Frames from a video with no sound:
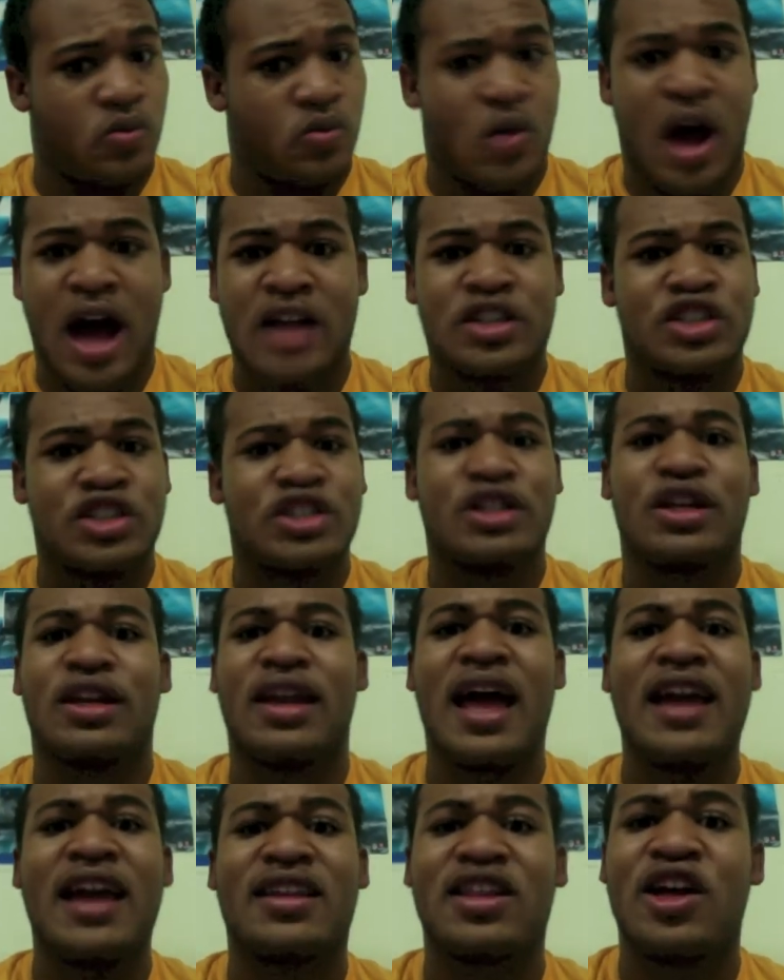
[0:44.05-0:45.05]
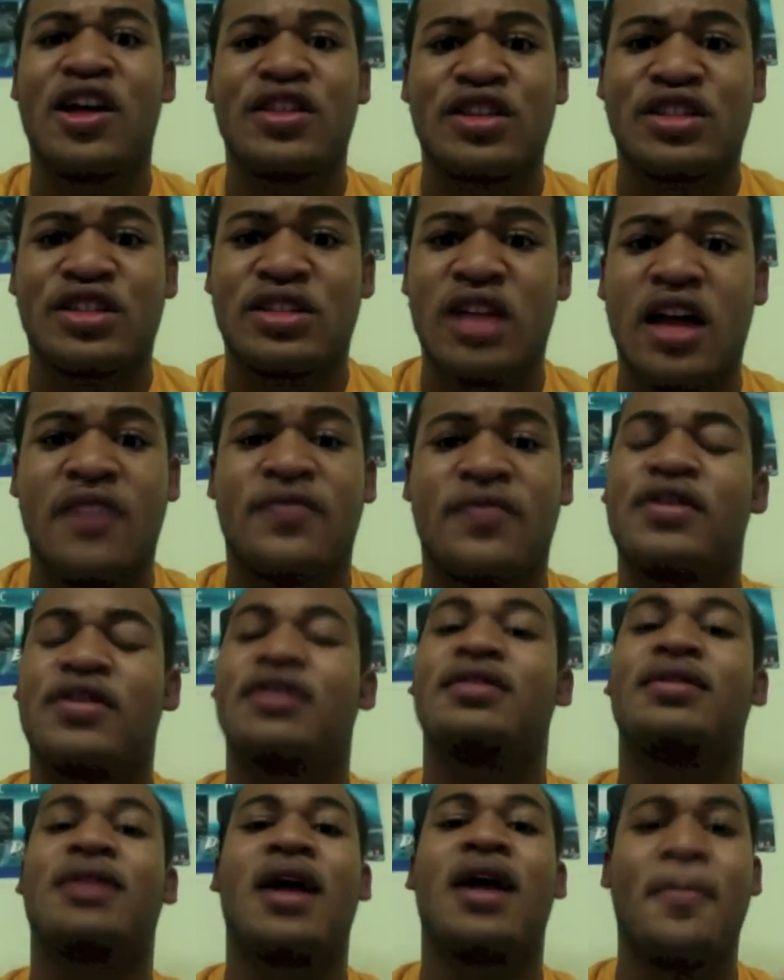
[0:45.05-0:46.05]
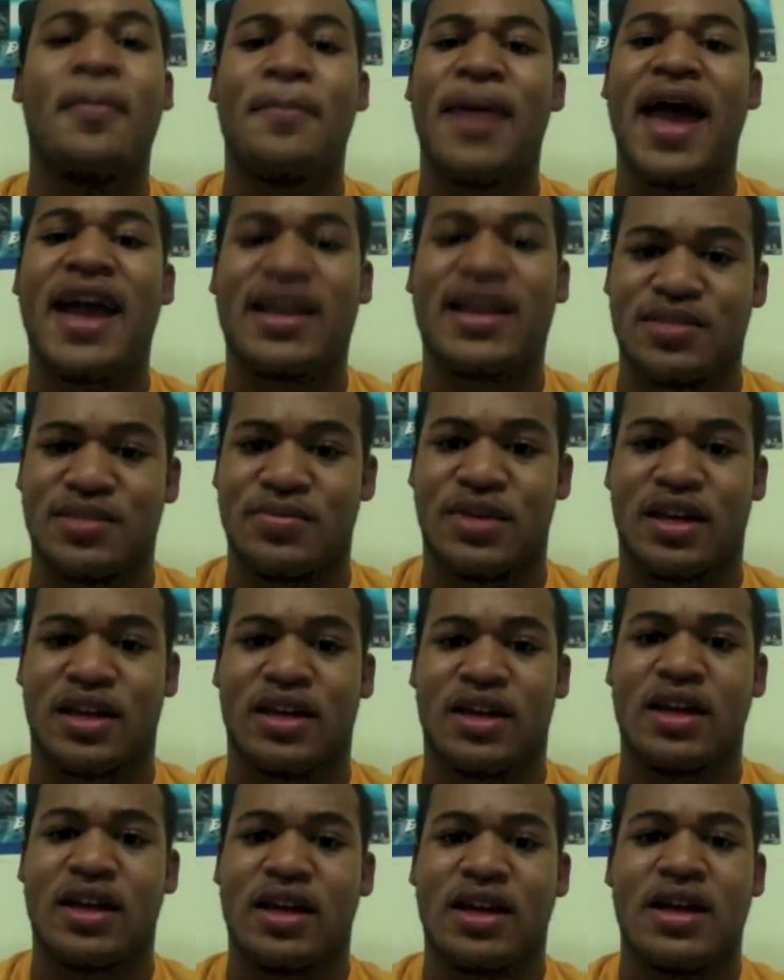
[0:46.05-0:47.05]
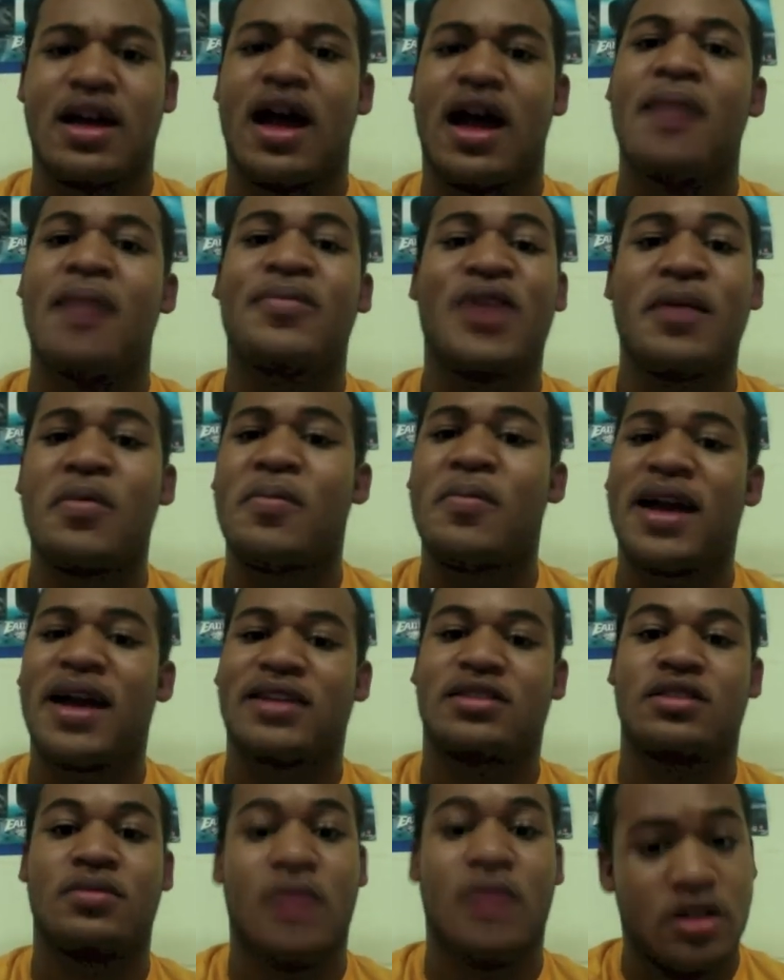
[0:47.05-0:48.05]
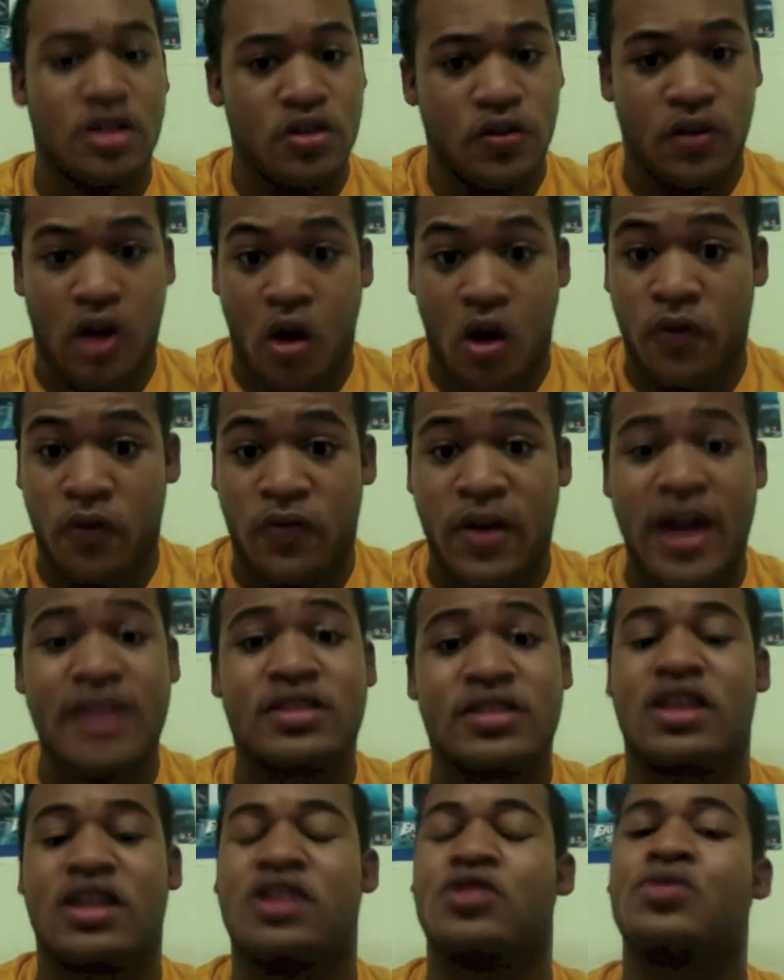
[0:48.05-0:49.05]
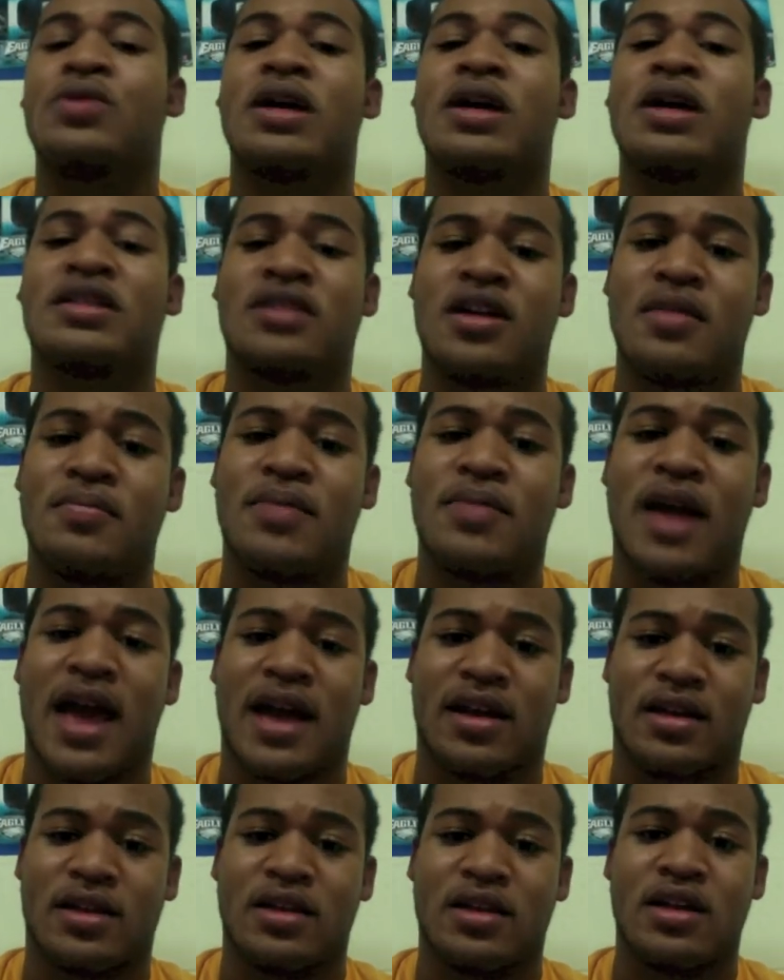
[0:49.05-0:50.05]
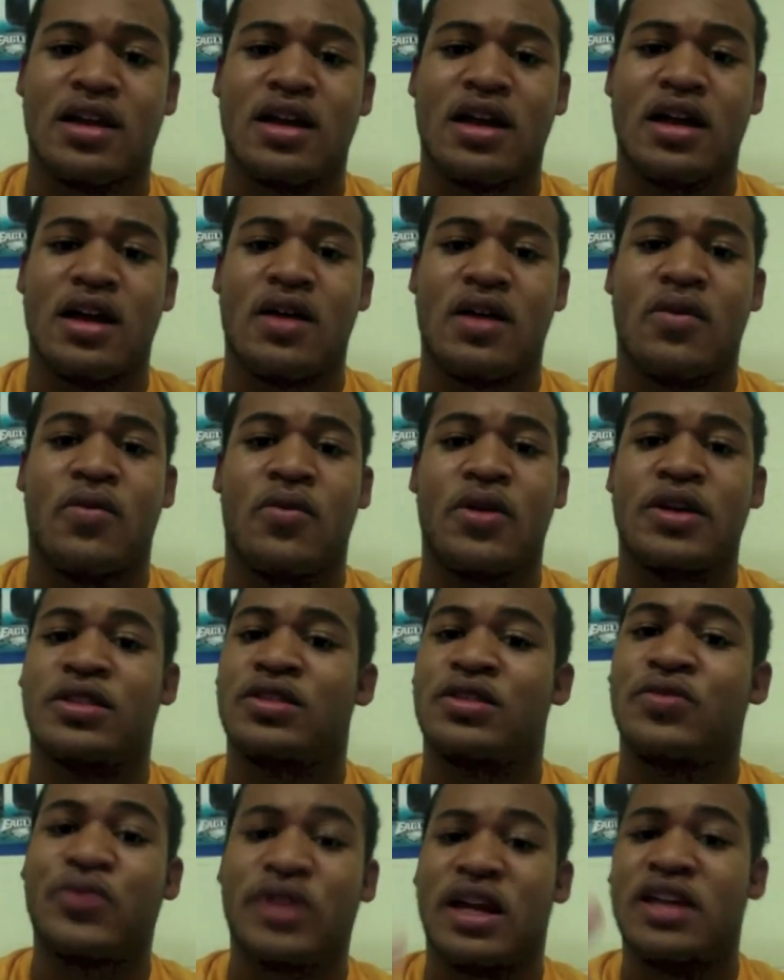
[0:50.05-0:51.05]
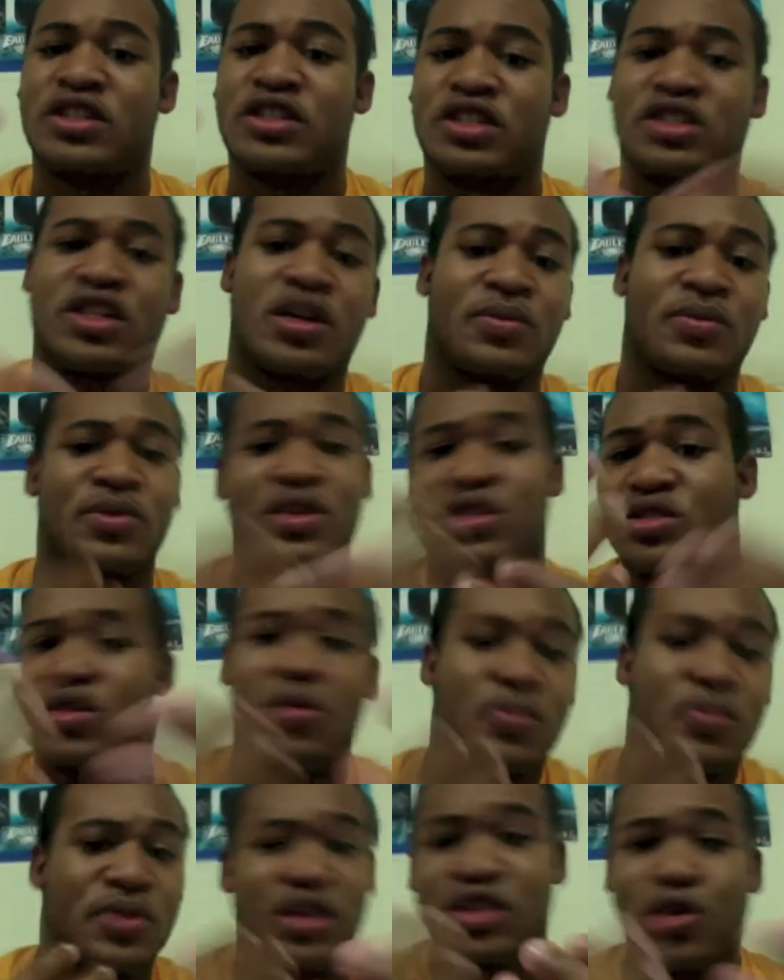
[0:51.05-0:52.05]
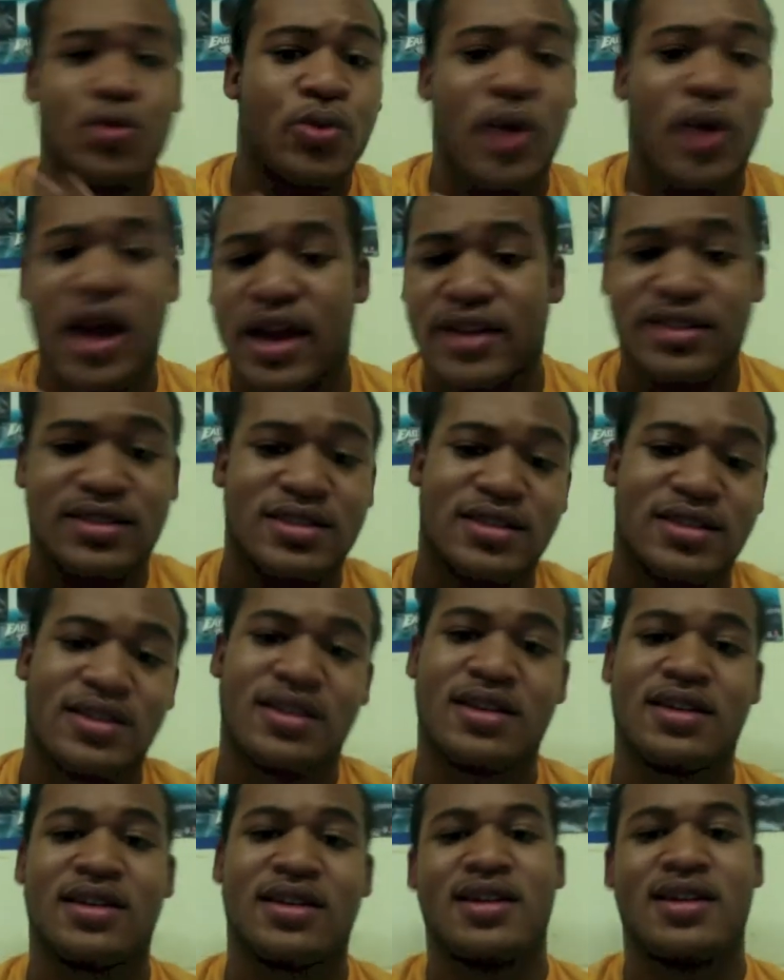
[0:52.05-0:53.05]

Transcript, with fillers: Watch, like all the stuff, come back to me. I'm coming back to my new old fans, and you guys come back. It's a relationship. This is going to be two ways.